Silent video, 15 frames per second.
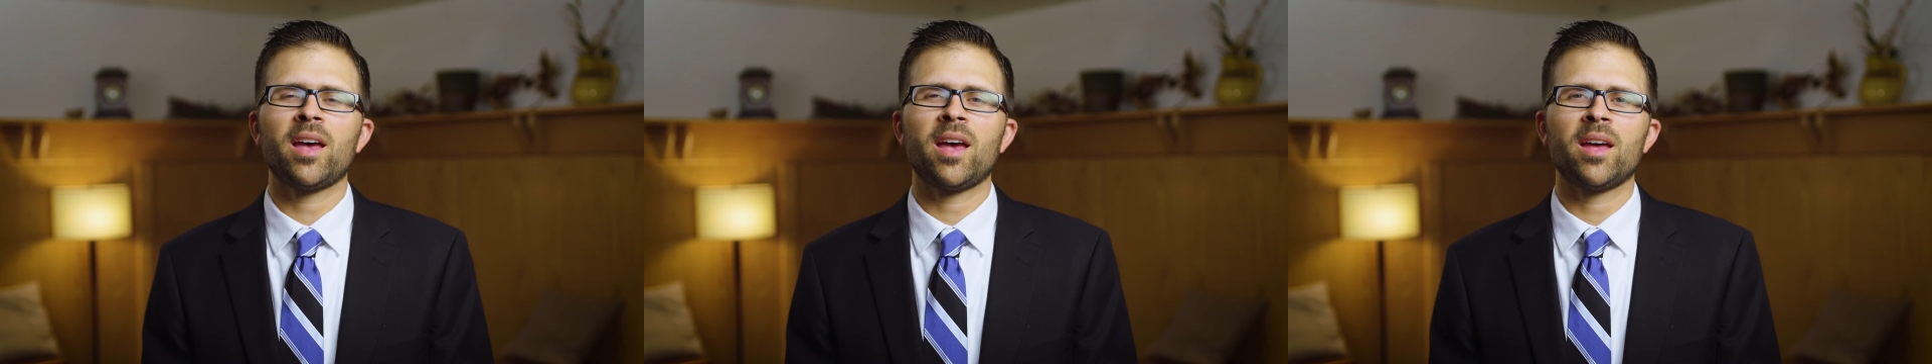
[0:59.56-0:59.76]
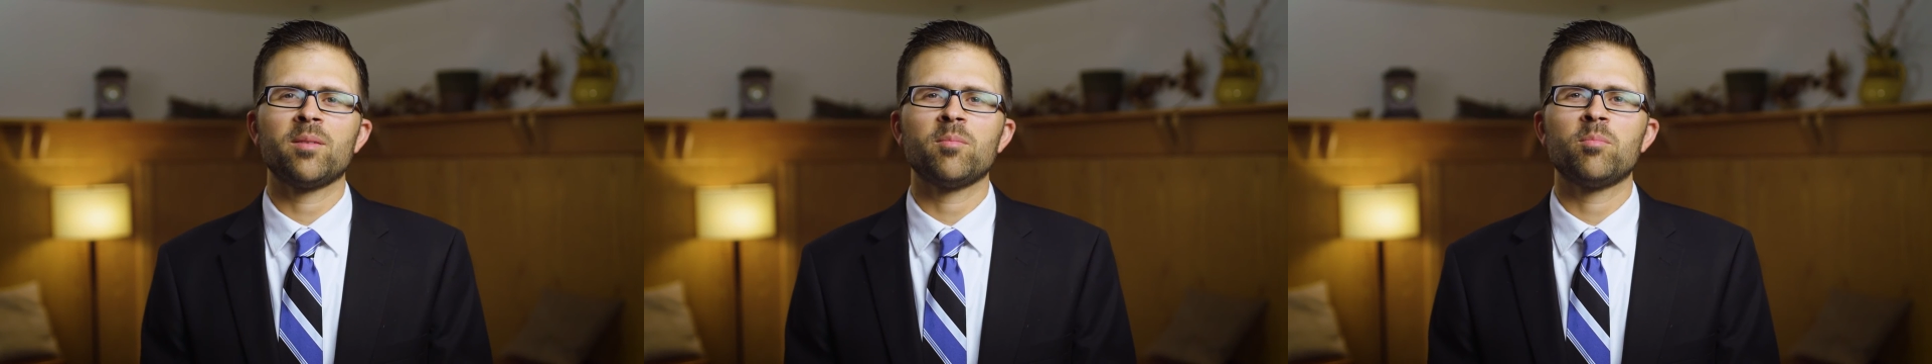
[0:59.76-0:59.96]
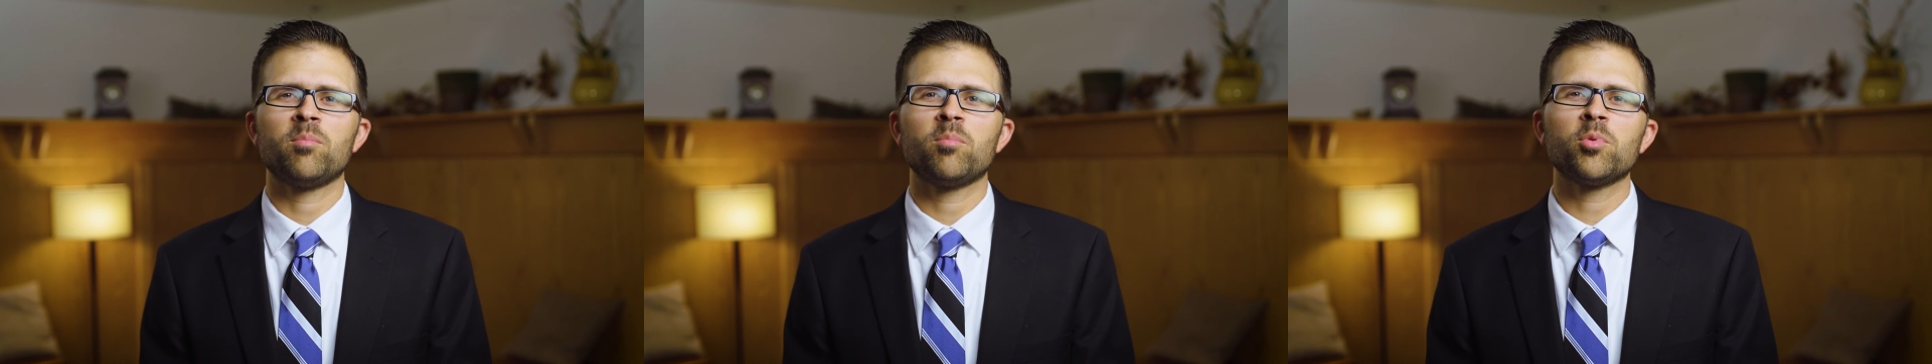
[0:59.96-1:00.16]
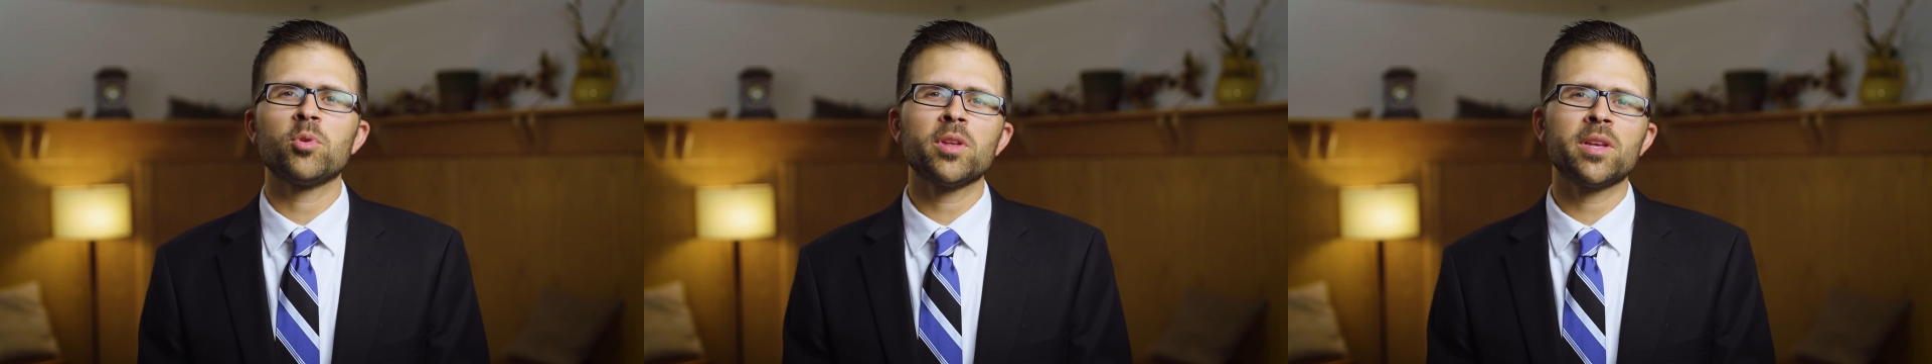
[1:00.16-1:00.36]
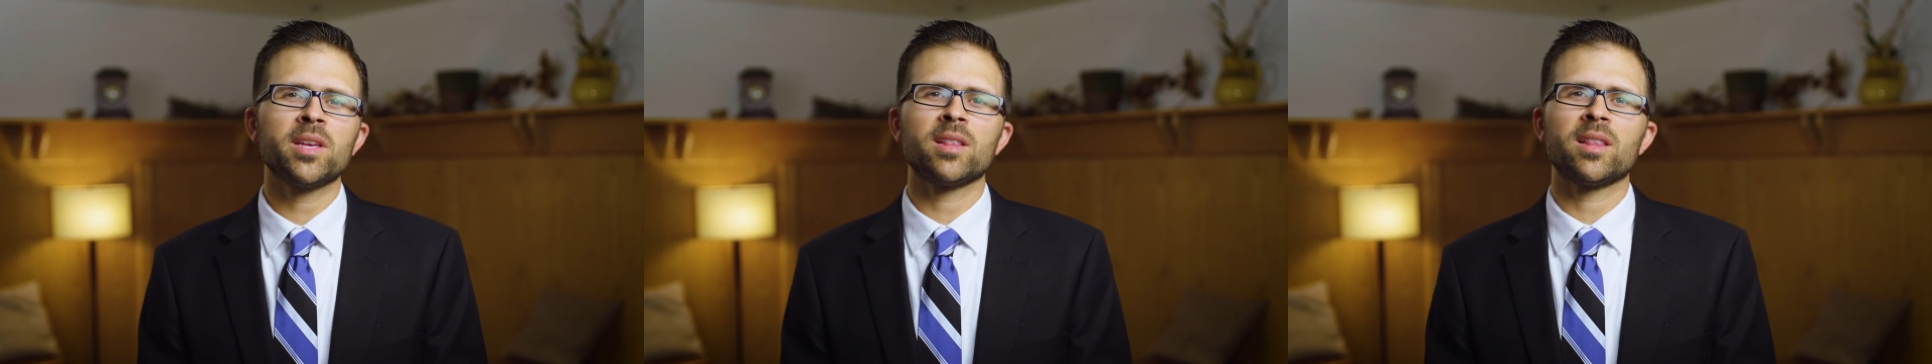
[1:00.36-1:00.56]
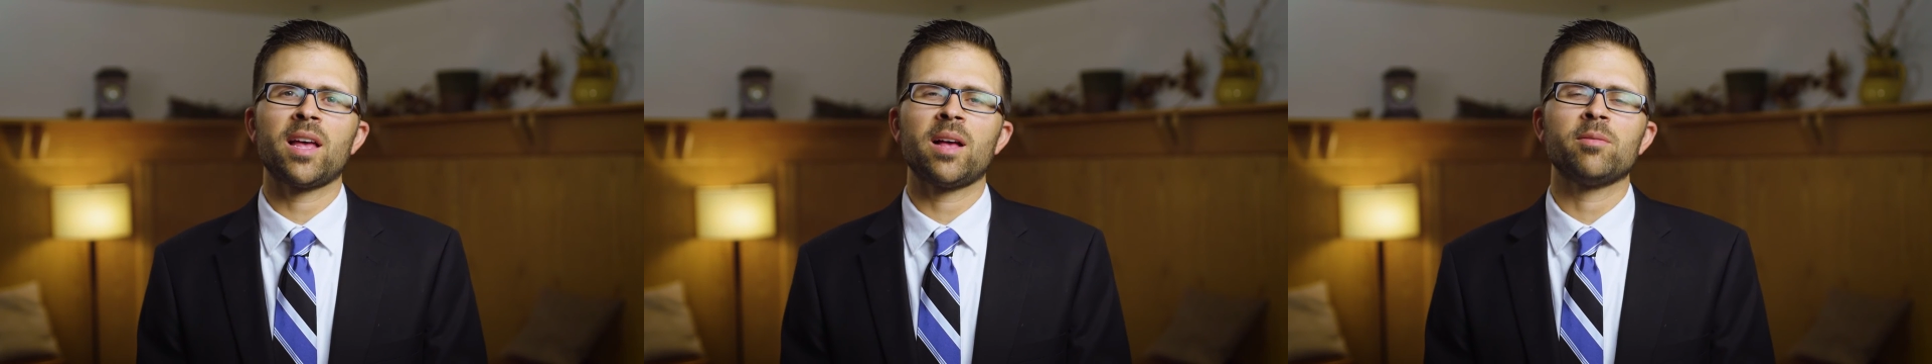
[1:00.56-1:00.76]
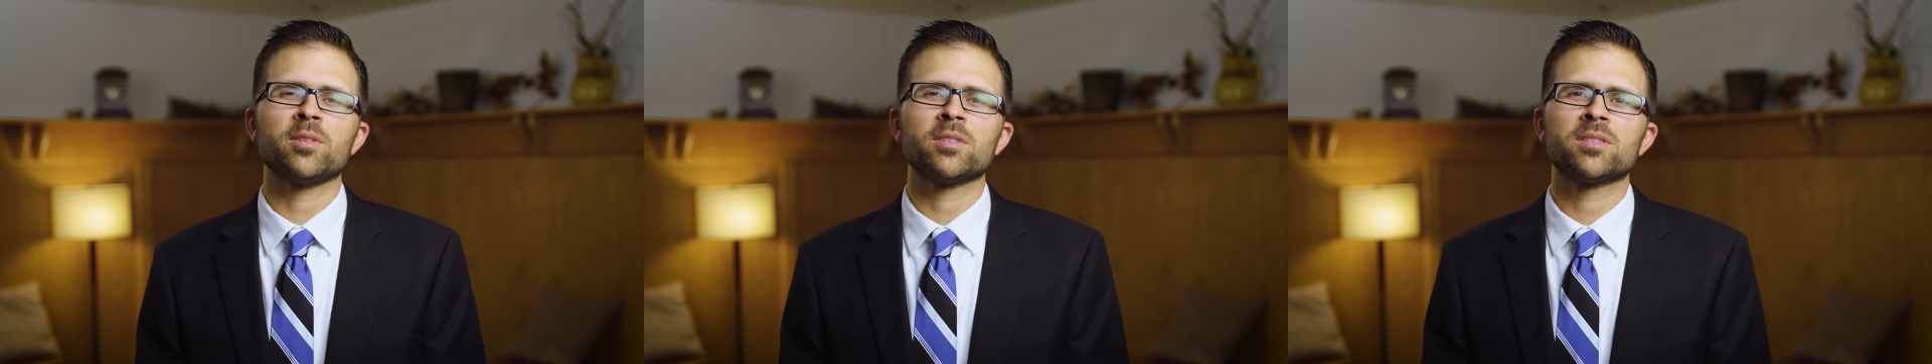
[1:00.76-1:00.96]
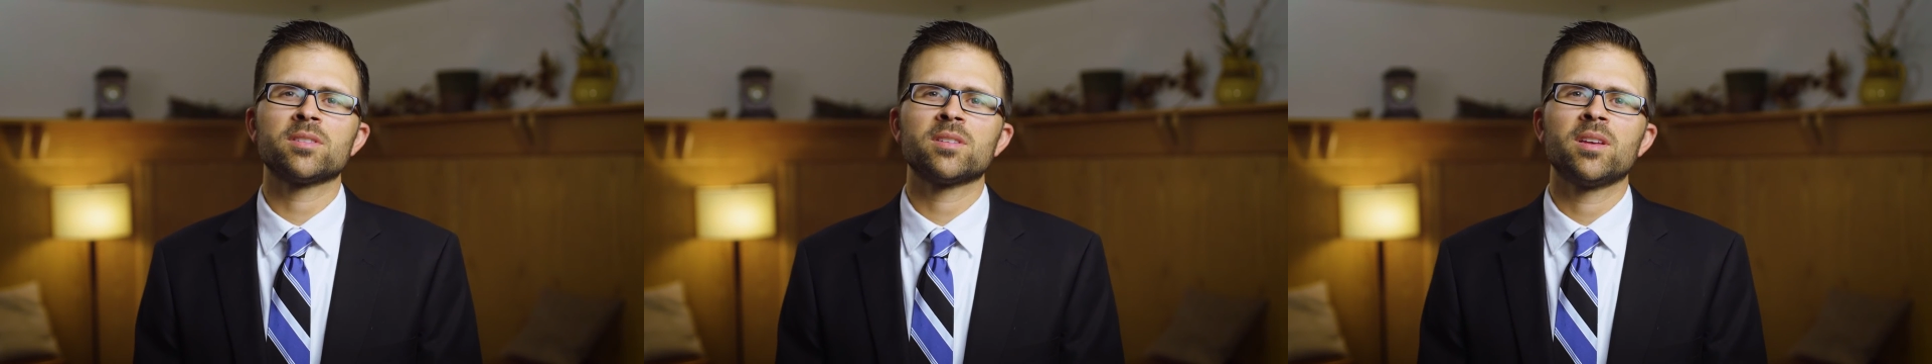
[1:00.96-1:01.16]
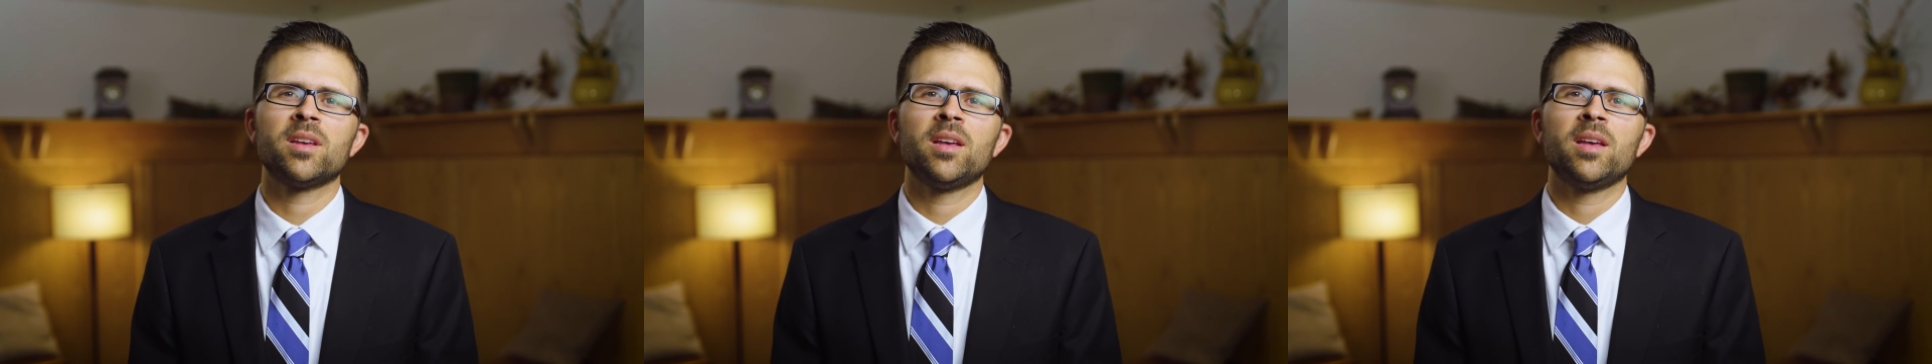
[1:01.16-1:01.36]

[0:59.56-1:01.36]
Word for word: at brilliant levels